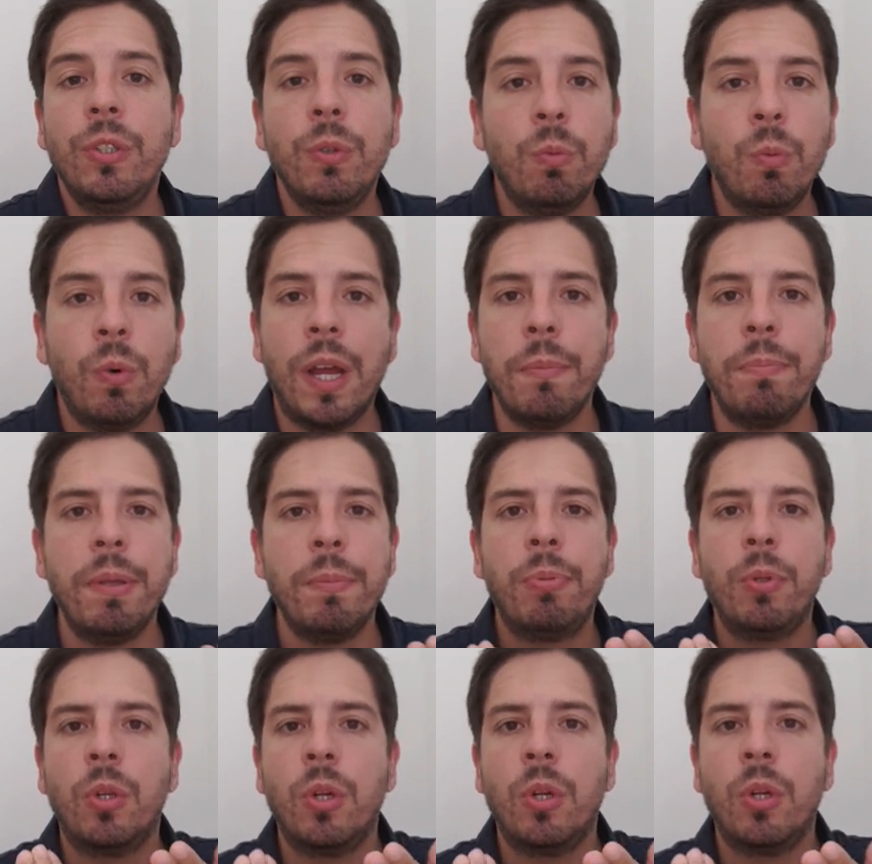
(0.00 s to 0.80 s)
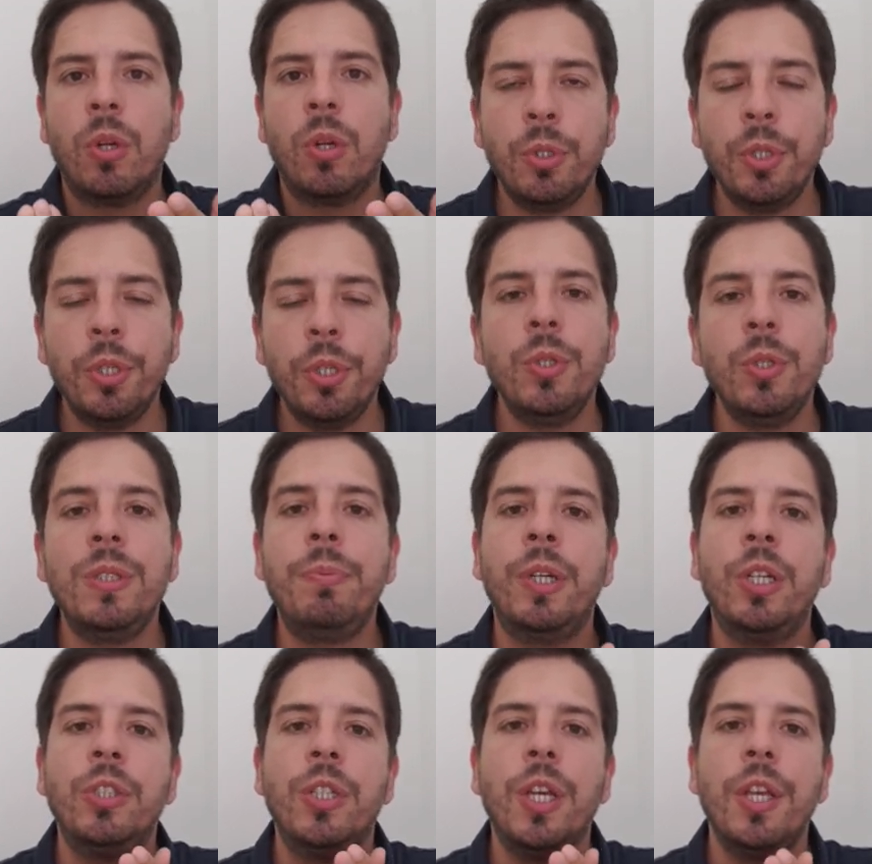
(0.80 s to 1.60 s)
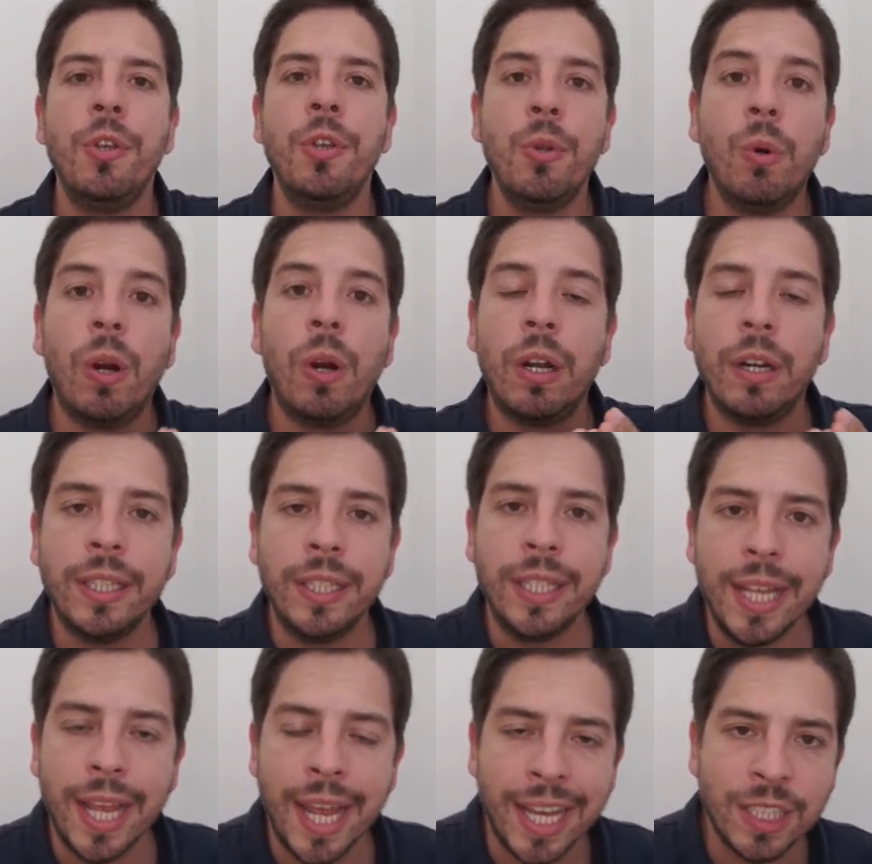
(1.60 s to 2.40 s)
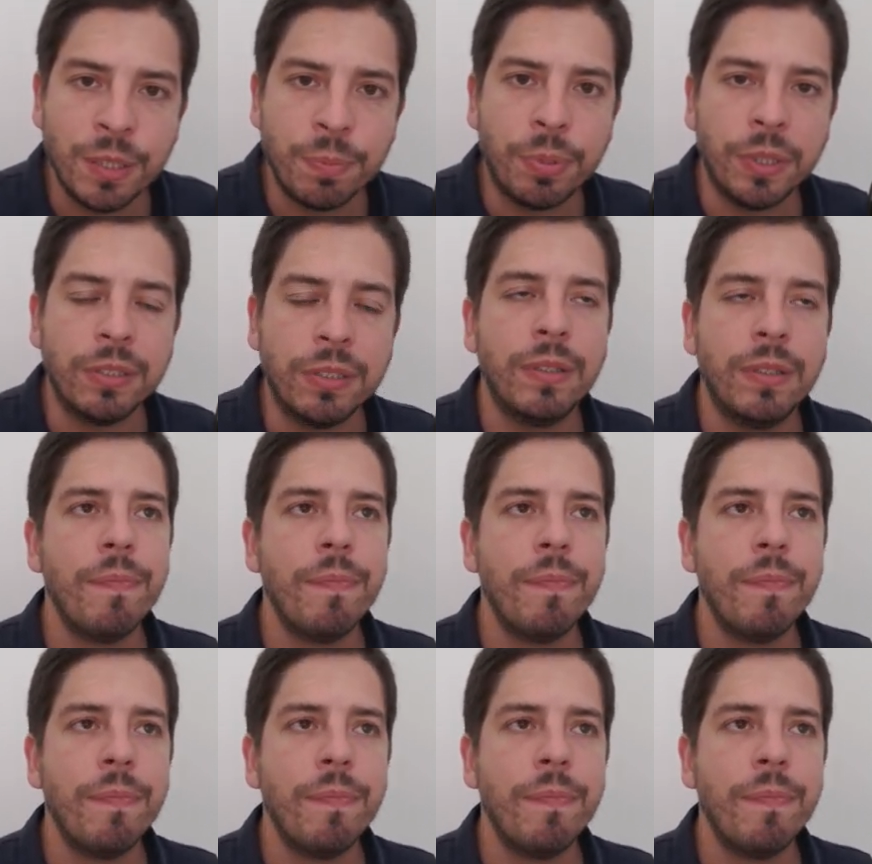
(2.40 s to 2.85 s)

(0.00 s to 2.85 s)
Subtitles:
why people come to you is because you are the expert.